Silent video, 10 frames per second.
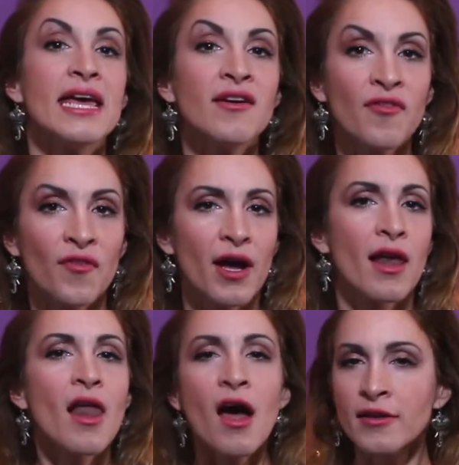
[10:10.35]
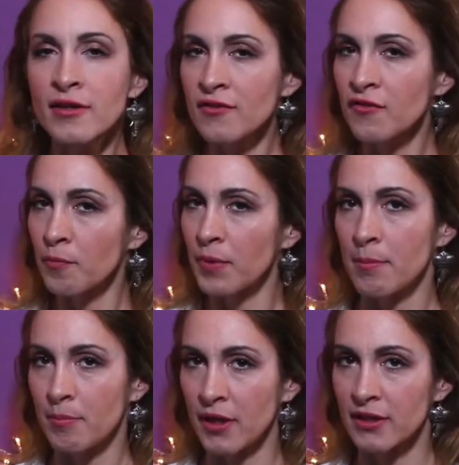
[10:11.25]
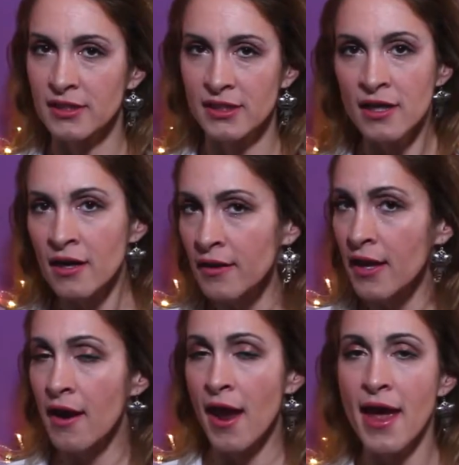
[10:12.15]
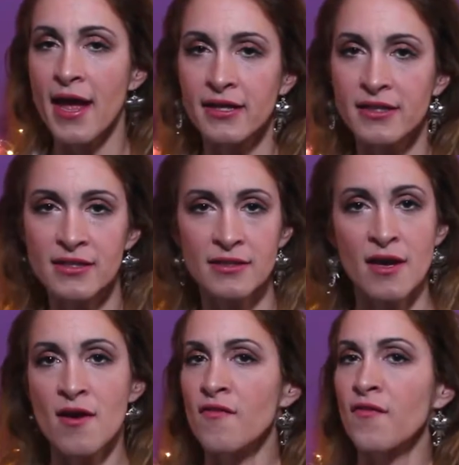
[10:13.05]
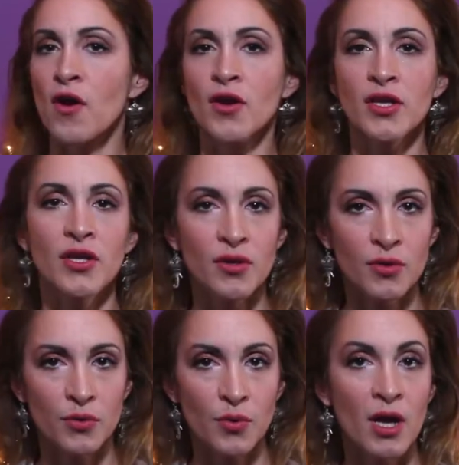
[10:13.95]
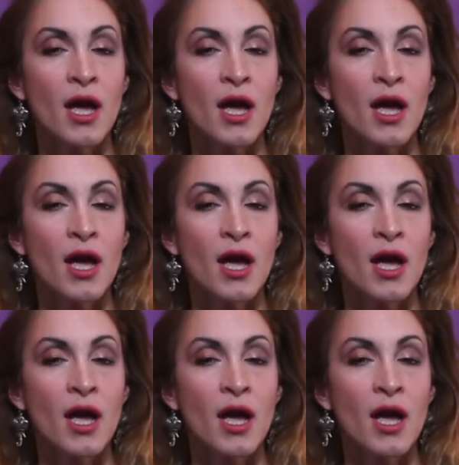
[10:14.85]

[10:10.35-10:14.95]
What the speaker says: If a lot of people turn their heads for you